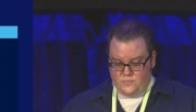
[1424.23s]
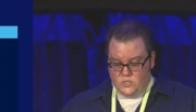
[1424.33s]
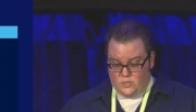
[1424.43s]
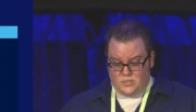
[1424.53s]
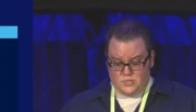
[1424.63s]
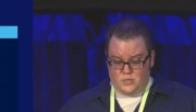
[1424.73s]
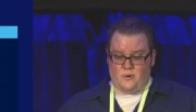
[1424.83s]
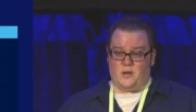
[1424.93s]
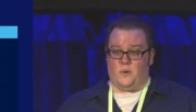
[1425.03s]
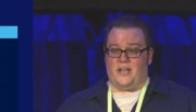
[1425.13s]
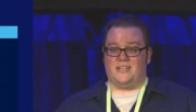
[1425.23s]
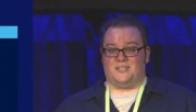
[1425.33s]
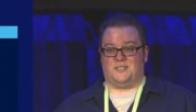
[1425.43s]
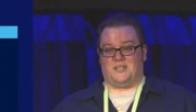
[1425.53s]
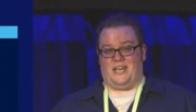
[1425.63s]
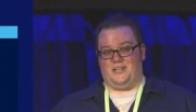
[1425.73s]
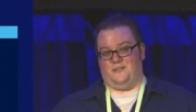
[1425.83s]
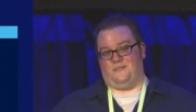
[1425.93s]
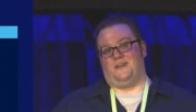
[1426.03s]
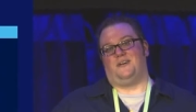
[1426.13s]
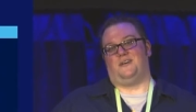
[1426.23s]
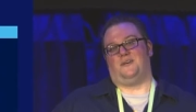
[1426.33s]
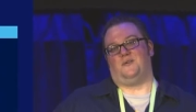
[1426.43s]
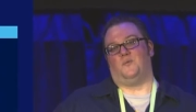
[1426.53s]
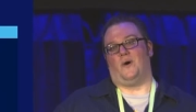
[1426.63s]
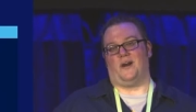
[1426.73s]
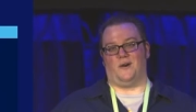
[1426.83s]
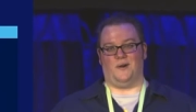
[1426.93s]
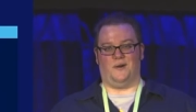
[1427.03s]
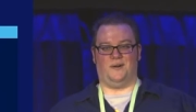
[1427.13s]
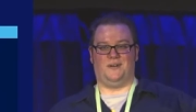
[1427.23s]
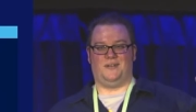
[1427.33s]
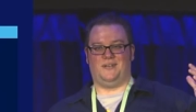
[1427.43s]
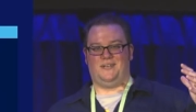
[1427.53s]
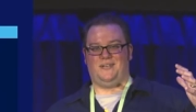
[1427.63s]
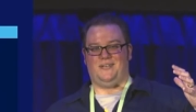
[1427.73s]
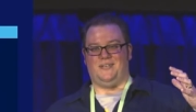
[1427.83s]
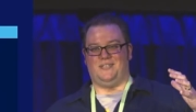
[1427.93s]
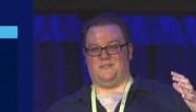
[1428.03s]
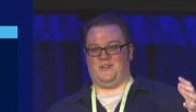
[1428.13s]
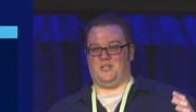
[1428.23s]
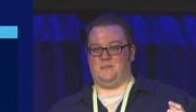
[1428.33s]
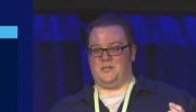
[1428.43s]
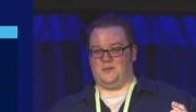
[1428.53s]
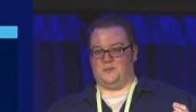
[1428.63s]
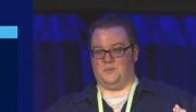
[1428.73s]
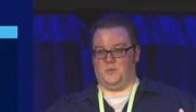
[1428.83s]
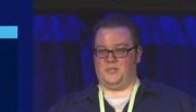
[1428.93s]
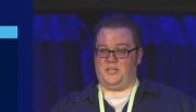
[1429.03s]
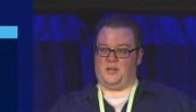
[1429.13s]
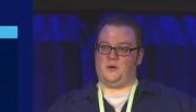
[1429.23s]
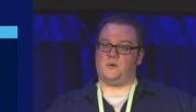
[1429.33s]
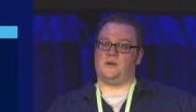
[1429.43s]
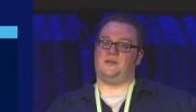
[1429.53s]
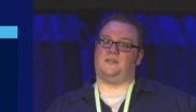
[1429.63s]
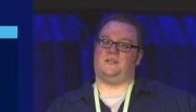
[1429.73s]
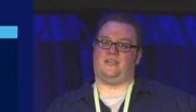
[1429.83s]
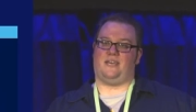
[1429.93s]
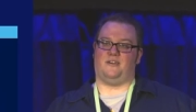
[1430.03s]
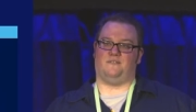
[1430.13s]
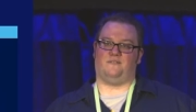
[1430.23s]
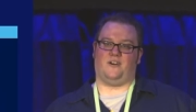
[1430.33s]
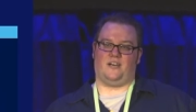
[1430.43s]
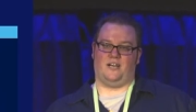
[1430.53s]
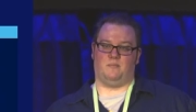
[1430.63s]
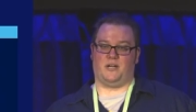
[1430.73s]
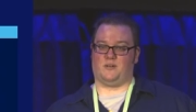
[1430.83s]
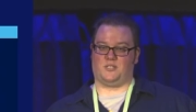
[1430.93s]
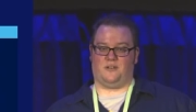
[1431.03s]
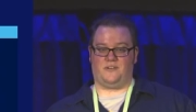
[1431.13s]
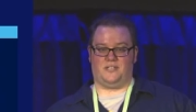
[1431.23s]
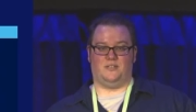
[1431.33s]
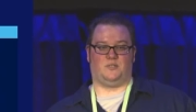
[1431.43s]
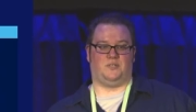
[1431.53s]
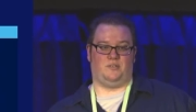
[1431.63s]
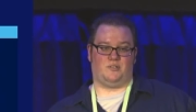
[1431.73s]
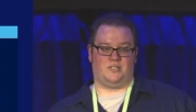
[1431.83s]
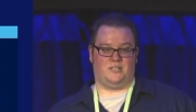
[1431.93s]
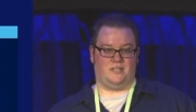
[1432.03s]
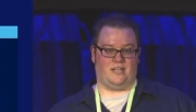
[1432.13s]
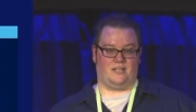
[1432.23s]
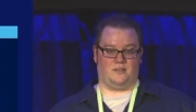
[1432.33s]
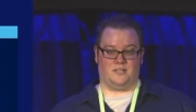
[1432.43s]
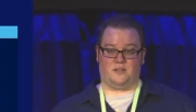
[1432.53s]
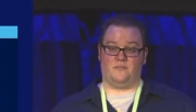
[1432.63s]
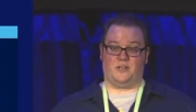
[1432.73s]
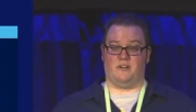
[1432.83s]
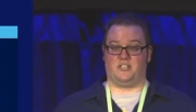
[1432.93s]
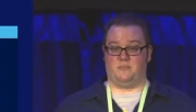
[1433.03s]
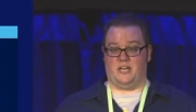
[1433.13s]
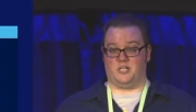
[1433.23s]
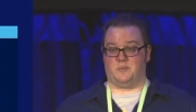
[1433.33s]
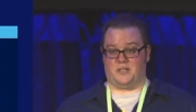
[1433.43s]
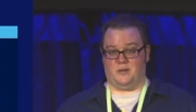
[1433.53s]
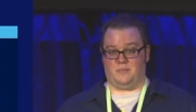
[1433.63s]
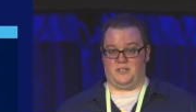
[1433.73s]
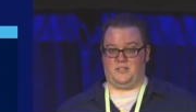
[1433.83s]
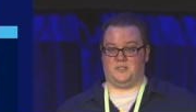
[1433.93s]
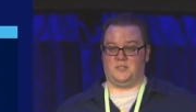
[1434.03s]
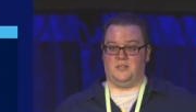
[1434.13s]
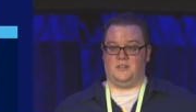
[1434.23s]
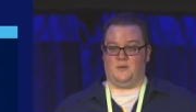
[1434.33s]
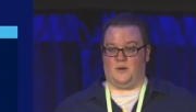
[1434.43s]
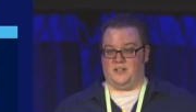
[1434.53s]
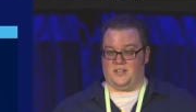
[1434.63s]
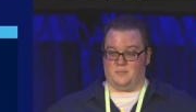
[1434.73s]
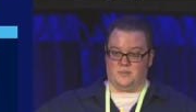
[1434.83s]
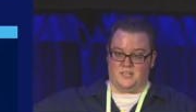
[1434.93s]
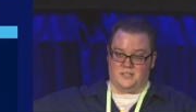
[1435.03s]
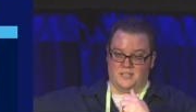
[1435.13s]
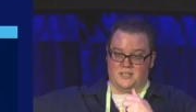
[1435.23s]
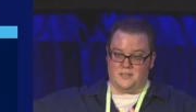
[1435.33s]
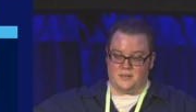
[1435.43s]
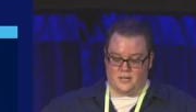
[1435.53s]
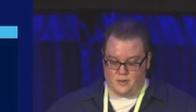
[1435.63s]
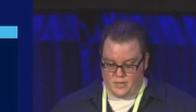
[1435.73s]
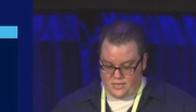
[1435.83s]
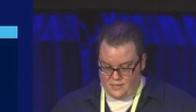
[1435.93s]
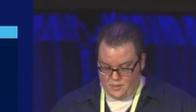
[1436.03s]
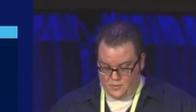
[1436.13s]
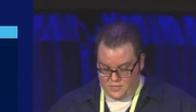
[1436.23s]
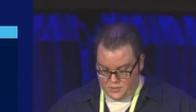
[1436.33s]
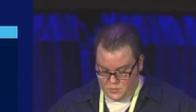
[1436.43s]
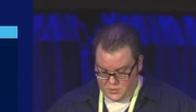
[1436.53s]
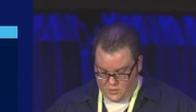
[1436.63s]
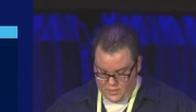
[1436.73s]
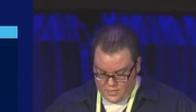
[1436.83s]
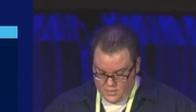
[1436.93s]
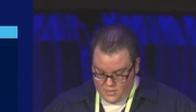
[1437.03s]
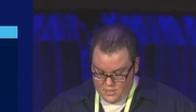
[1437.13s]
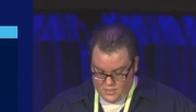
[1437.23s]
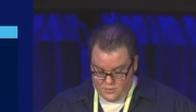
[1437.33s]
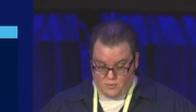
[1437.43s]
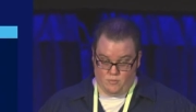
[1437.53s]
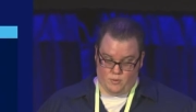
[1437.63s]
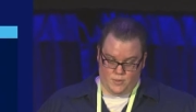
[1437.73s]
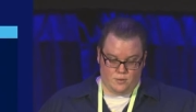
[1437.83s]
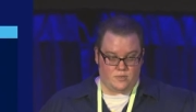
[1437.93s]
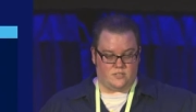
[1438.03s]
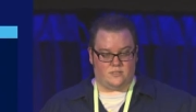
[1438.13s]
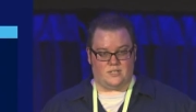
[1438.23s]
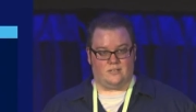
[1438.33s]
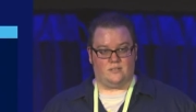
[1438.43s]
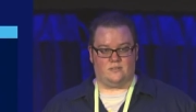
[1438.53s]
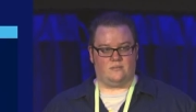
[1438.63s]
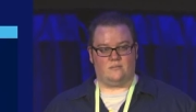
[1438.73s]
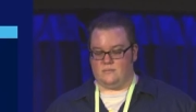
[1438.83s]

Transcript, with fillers: so this is a great way. This is kind of where development would go if uh, Microsoft had no solution and all the configuration management companies wanted to completely automate how Windows was going through Ruby, which sounds